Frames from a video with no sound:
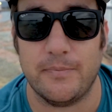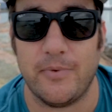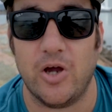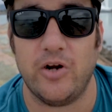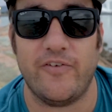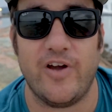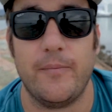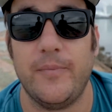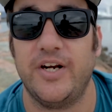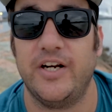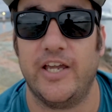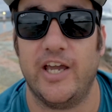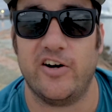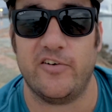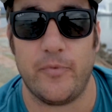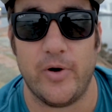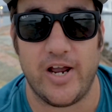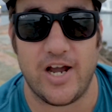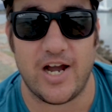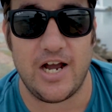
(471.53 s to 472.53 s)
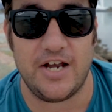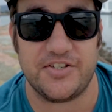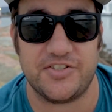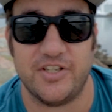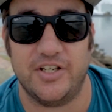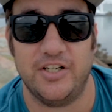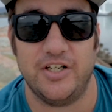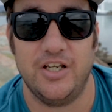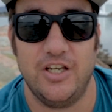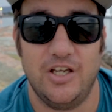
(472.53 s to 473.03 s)
motivate me to get off my ass
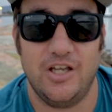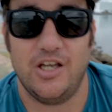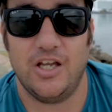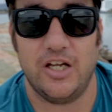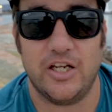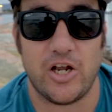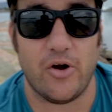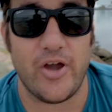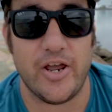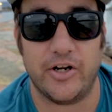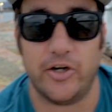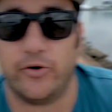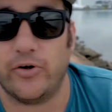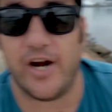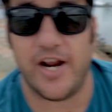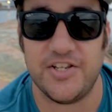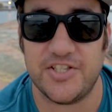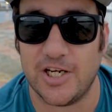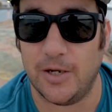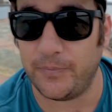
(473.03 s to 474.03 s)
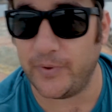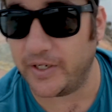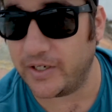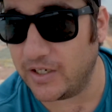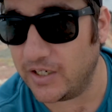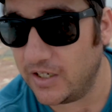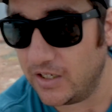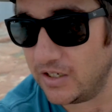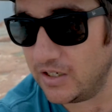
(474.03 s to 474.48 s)
and go out and create something.